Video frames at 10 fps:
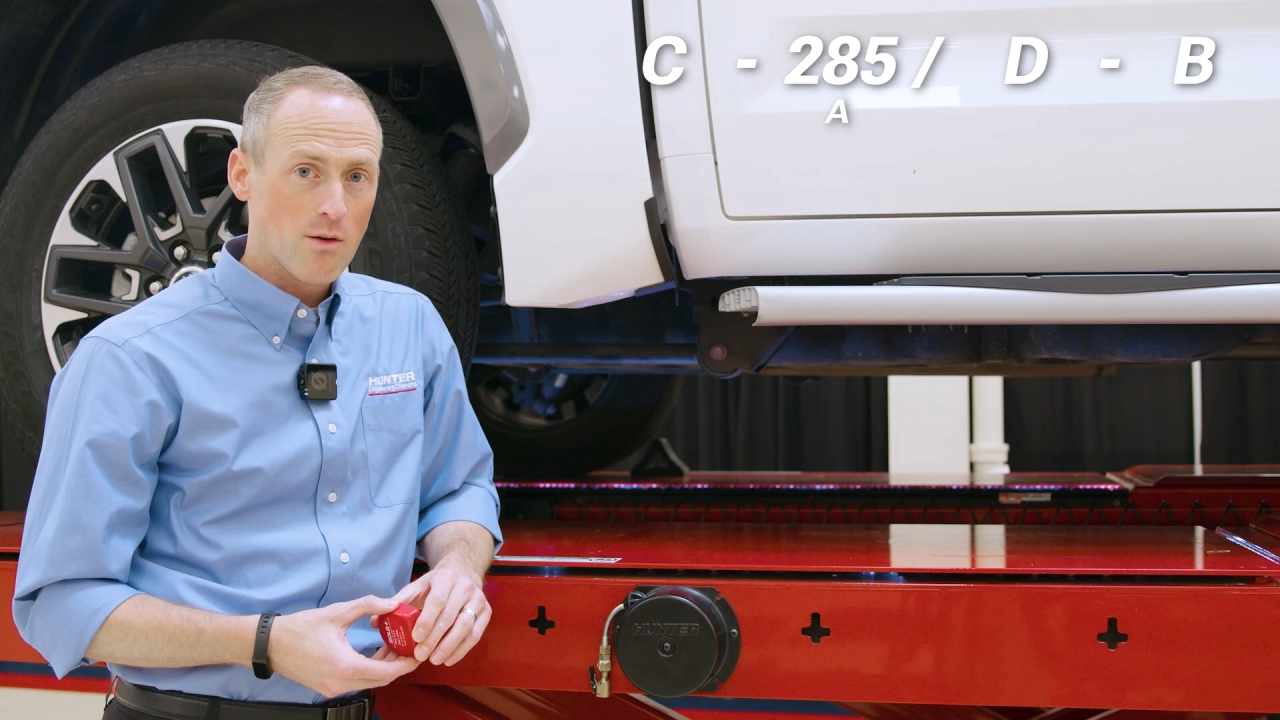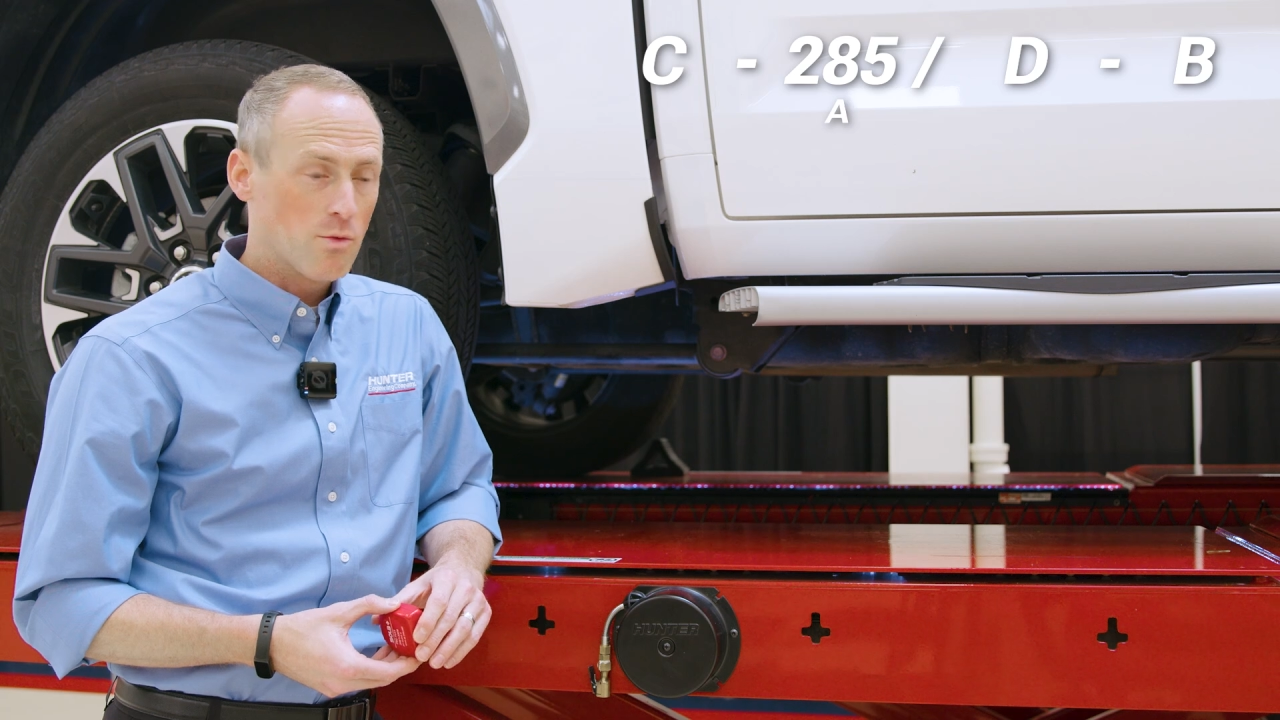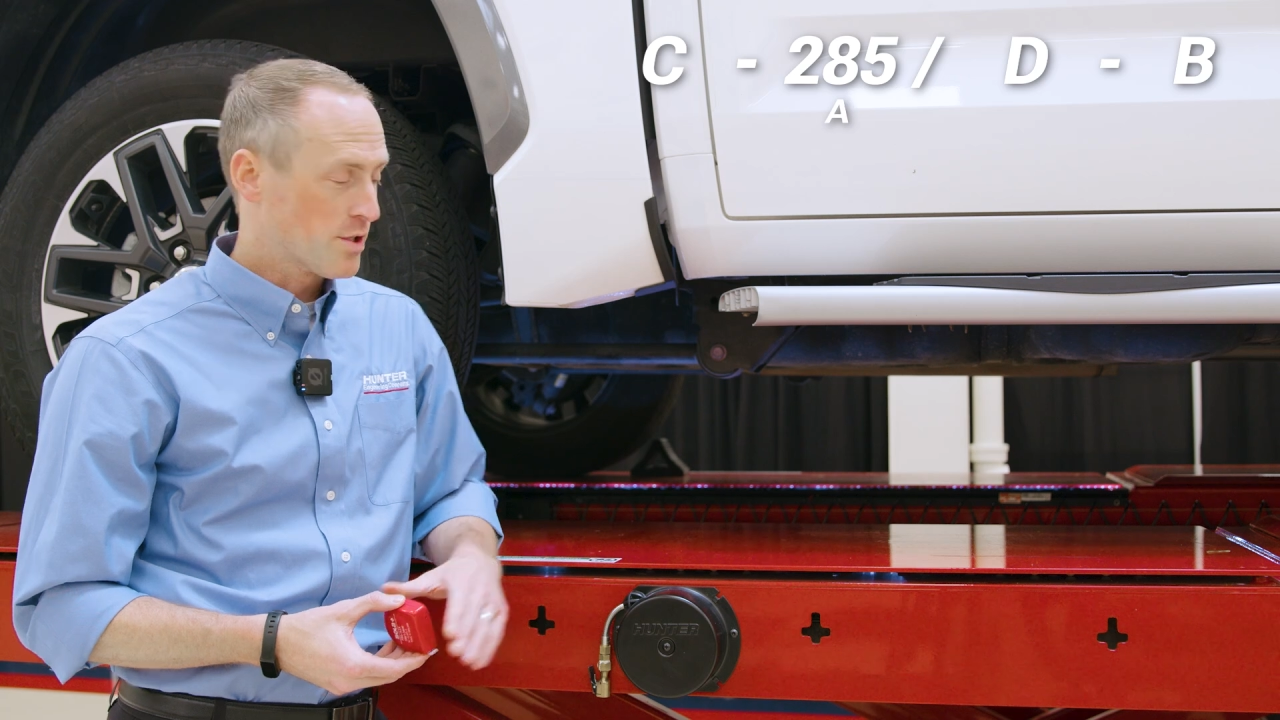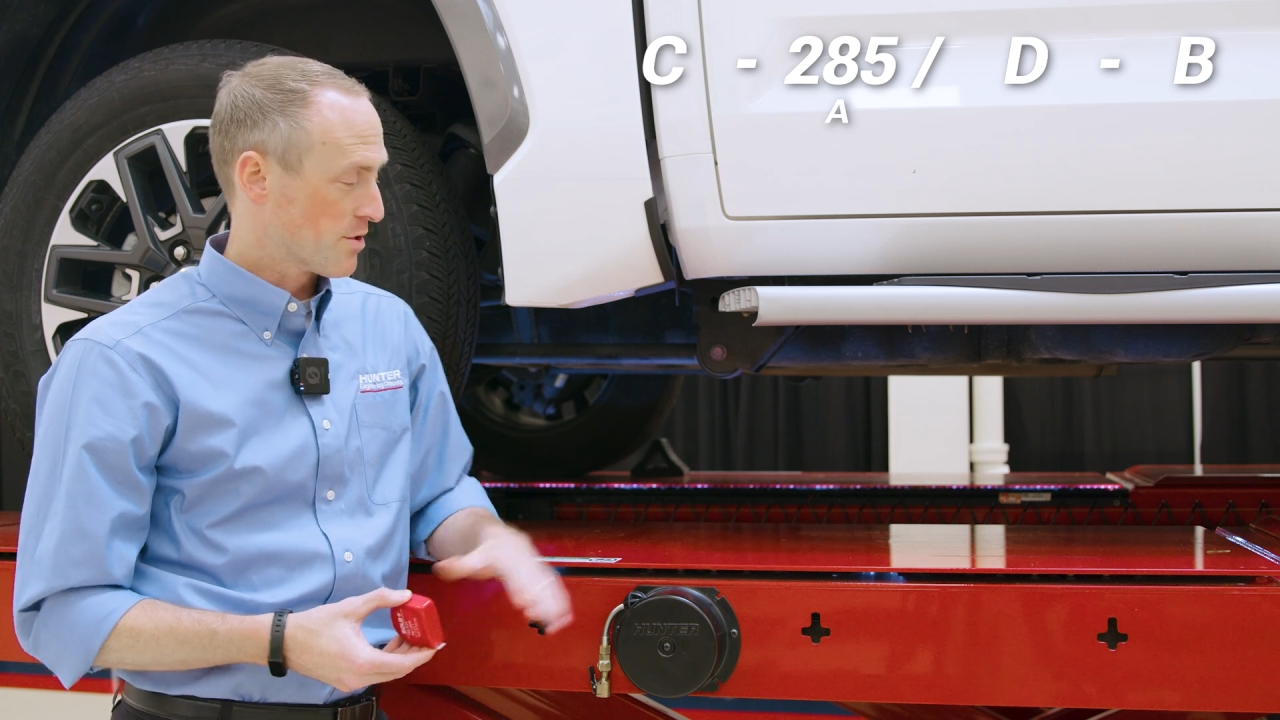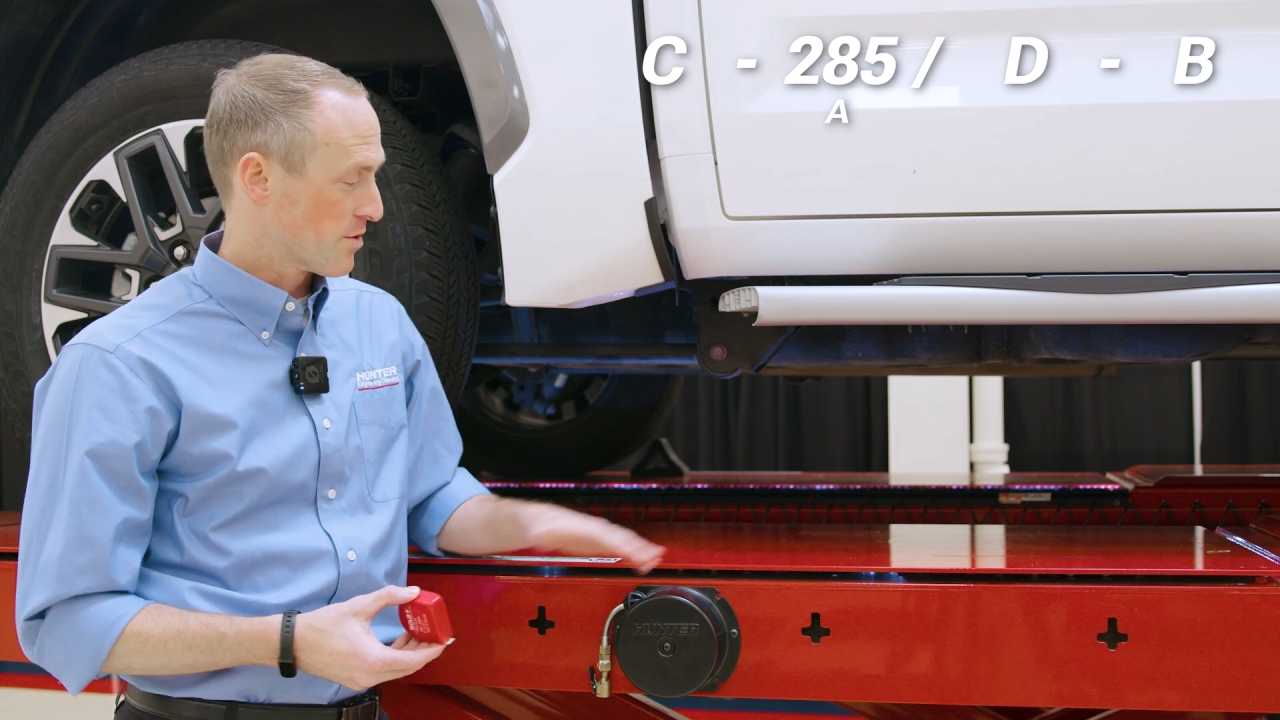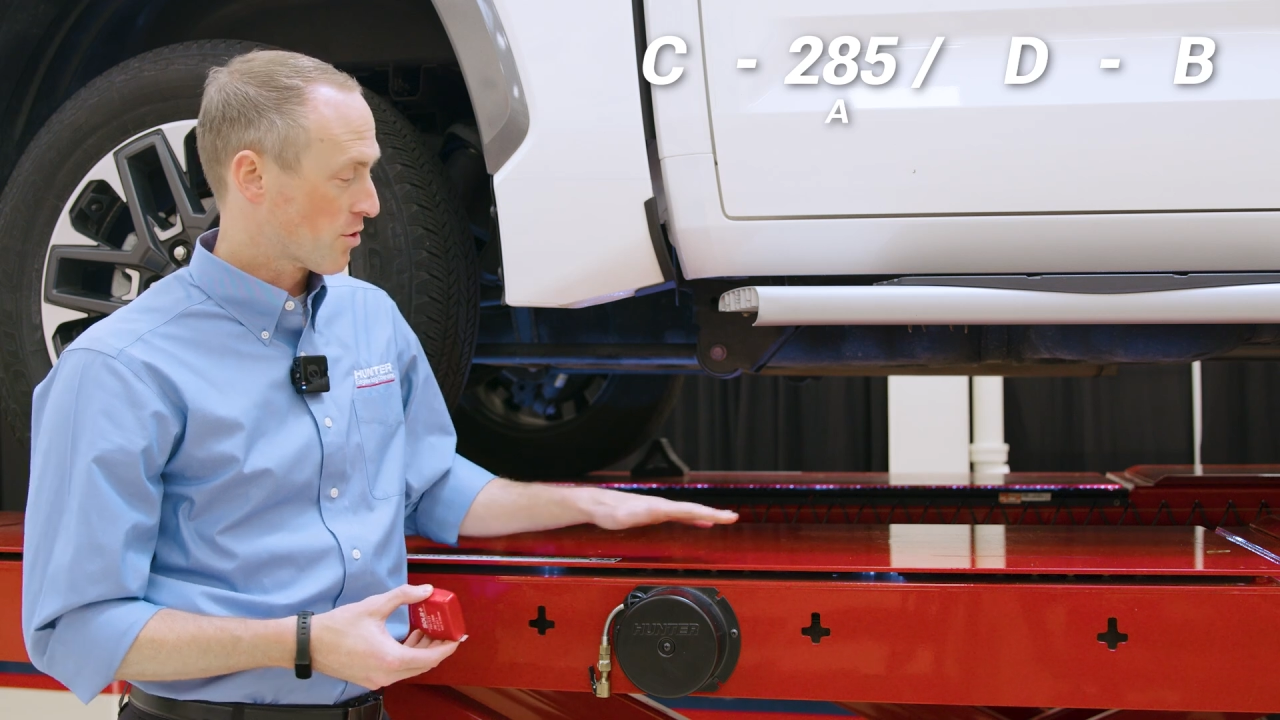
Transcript: which is the